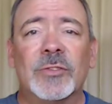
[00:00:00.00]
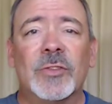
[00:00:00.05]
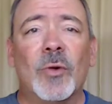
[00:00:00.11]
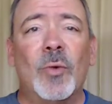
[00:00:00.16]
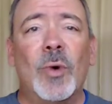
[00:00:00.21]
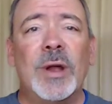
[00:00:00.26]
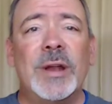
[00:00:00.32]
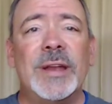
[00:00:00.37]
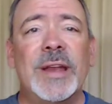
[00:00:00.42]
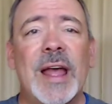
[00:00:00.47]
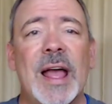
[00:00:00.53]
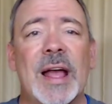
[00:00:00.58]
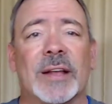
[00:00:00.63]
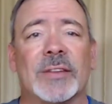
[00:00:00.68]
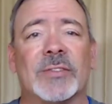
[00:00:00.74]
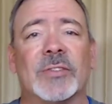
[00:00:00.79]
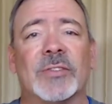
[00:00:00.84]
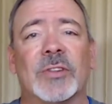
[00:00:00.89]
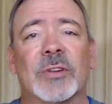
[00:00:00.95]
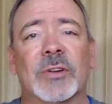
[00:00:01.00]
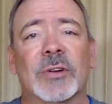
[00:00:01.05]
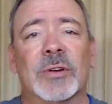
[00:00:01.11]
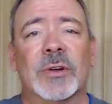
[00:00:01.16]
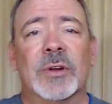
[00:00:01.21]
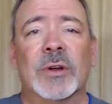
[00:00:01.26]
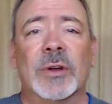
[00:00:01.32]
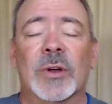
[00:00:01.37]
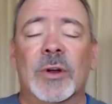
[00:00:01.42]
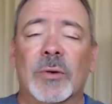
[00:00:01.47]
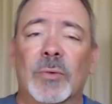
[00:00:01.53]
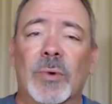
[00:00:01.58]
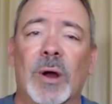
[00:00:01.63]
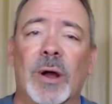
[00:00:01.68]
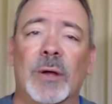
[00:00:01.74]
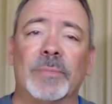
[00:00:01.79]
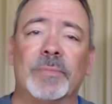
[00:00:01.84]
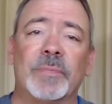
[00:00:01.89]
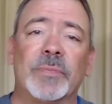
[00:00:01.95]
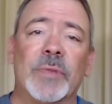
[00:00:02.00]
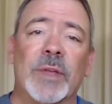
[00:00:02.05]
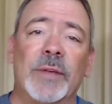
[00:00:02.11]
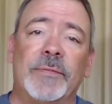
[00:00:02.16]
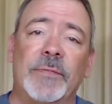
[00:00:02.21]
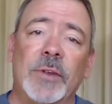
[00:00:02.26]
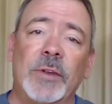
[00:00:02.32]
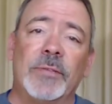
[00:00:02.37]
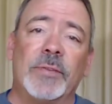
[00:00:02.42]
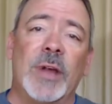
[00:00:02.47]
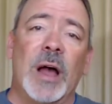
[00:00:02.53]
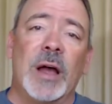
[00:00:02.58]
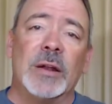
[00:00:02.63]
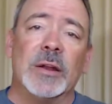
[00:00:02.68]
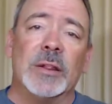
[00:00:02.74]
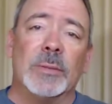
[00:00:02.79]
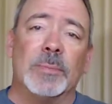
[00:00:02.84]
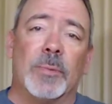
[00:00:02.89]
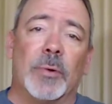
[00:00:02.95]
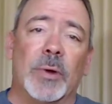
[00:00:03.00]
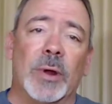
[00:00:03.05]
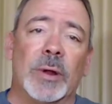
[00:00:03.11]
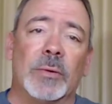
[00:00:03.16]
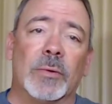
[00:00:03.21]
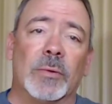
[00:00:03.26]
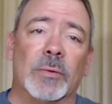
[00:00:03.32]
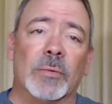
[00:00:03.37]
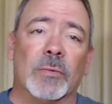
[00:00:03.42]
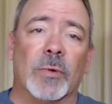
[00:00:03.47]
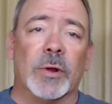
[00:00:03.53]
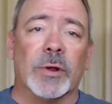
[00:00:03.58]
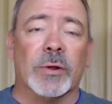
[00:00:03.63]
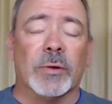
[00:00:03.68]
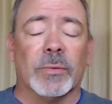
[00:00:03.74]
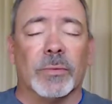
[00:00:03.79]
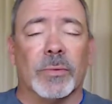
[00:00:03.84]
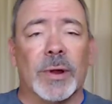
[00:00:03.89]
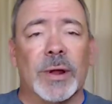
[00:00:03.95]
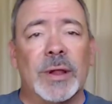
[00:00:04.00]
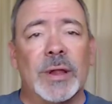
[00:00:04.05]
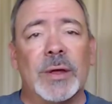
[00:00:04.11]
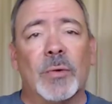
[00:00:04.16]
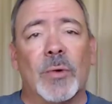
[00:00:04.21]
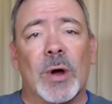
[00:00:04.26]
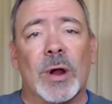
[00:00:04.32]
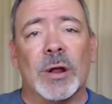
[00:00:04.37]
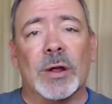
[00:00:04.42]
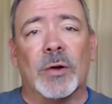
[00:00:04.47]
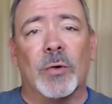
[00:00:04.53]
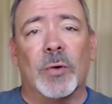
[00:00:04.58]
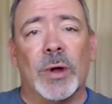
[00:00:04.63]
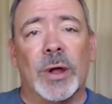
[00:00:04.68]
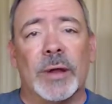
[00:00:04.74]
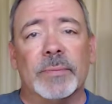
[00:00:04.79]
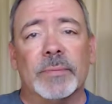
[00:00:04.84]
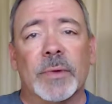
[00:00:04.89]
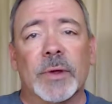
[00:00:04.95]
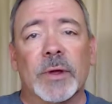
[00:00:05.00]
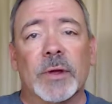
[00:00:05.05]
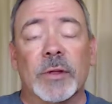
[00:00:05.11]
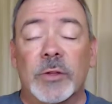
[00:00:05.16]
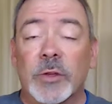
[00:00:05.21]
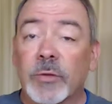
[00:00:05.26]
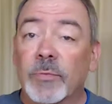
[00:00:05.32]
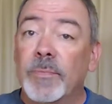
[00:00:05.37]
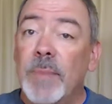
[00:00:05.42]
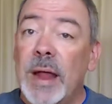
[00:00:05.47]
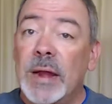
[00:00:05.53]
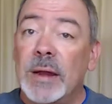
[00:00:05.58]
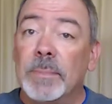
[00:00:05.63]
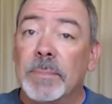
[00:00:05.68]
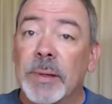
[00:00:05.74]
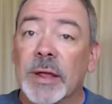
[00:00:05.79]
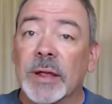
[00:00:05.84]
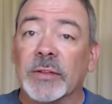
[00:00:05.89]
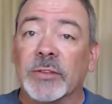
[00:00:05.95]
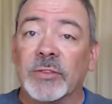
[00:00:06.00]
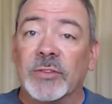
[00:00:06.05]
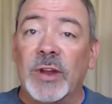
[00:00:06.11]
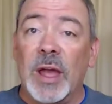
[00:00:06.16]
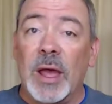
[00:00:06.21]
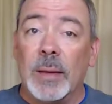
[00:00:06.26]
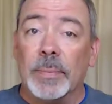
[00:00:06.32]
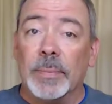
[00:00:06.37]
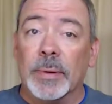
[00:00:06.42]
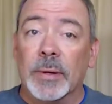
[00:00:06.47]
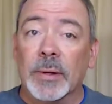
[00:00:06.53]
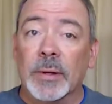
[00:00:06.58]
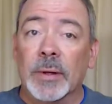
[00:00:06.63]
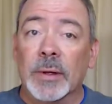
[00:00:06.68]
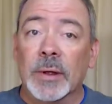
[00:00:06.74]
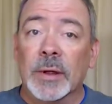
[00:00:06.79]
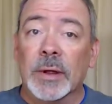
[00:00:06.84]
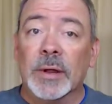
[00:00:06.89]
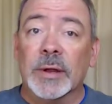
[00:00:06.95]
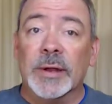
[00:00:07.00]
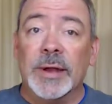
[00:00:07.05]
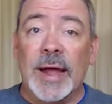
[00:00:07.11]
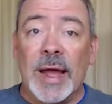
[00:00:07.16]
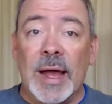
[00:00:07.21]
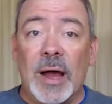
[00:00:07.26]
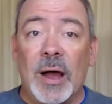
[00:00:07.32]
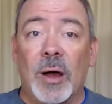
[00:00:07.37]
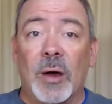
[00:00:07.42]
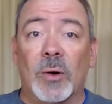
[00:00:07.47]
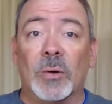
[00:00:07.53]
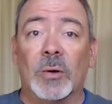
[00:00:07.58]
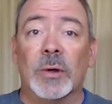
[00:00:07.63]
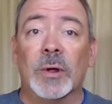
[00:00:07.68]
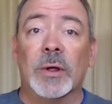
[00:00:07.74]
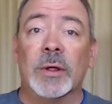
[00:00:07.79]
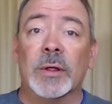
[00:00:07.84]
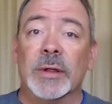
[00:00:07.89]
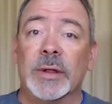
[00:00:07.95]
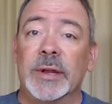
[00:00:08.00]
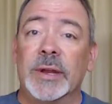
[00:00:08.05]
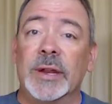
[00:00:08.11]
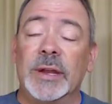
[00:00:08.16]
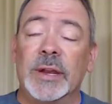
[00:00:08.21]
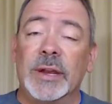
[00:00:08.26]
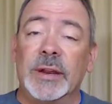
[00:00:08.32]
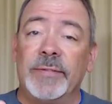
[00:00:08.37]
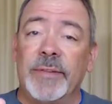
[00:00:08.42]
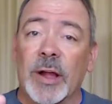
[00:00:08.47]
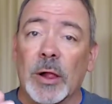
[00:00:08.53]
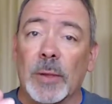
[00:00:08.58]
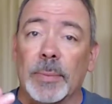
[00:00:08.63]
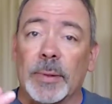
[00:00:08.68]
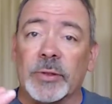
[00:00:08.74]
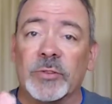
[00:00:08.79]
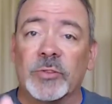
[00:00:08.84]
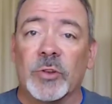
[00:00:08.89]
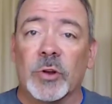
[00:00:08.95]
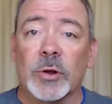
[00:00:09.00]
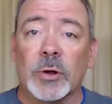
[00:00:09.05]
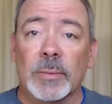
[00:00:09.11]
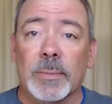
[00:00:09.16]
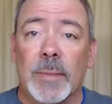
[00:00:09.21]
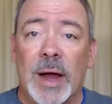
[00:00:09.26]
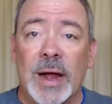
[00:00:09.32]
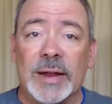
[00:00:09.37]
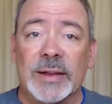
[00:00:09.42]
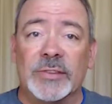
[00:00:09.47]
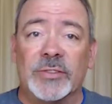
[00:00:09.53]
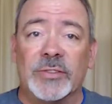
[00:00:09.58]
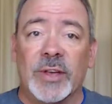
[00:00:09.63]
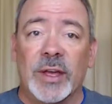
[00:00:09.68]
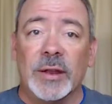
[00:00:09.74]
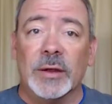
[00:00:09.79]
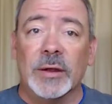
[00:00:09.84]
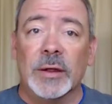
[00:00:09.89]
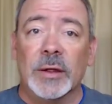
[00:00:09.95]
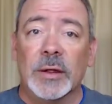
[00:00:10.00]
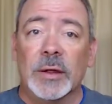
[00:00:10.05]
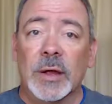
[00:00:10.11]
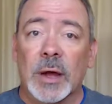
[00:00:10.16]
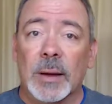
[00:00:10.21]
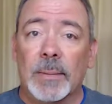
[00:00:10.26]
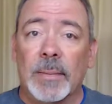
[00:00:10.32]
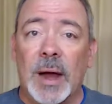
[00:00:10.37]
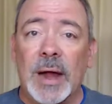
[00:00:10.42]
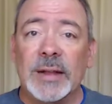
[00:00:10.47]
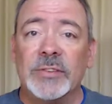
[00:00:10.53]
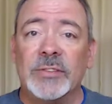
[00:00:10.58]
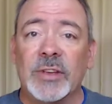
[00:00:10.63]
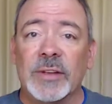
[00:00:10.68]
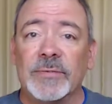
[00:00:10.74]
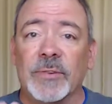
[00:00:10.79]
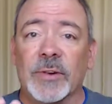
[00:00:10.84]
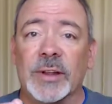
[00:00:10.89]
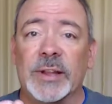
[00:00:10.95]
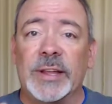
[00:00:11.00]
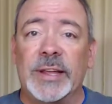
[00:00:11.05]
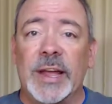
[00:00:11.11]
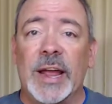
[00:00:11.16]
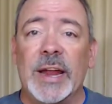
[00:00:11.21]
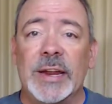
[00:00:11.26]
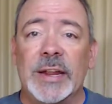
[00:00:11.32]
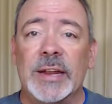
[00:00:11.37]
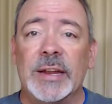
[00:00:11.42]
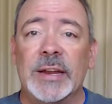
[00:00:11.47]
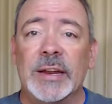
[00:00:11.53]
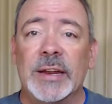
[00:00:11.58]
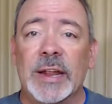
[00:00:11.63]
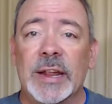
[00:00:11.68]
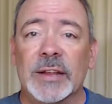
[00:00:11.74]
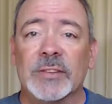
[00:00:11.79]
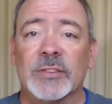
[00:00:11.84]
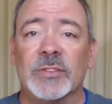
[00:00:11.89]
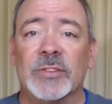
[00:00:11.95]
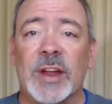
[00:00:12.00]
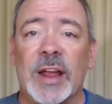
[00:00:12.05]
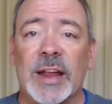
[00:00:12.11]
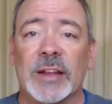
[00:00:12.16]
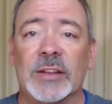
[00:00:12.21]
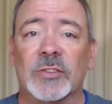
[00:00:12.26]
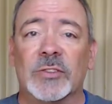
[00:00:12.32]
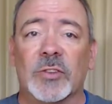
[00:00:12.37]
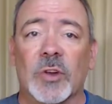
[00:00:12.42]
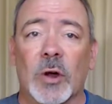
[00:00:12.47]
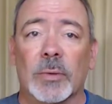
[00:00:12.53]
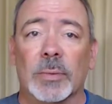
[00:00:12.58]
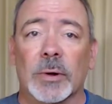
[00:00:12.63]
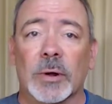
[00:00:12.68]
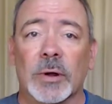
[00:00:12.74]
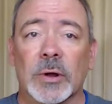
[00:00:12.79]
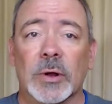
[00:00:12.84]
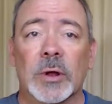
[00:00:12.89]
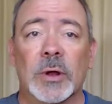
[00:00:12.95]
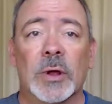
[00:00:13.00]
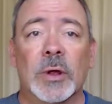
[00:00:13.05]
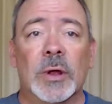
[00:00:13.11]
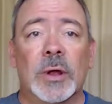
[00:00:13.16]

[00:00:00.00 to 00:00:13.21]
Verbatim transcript: So, what next? Well, if you've gotten to the point where you really want to quit, you've made a big step. Now, you need to develop a certain mindset a mindset for getting and staying sober.